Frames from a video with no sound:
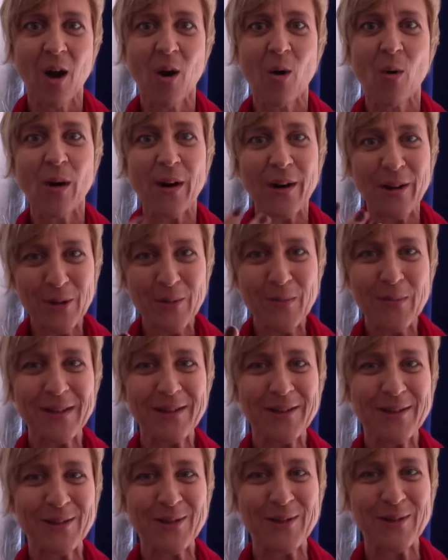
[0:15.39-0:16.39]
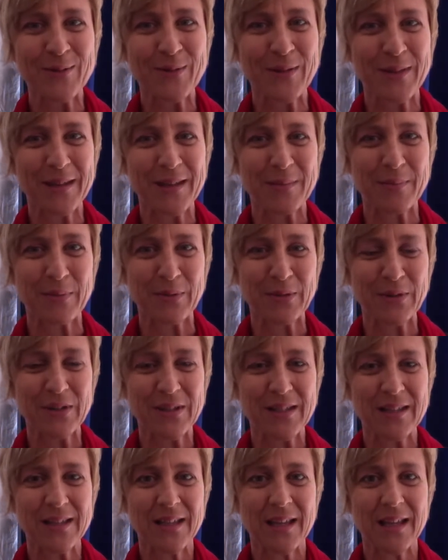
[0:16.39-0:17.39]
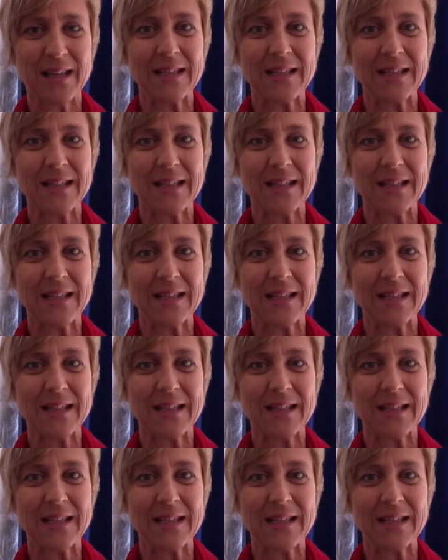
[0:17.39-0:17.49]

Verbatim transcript: What are you meant to do with these books?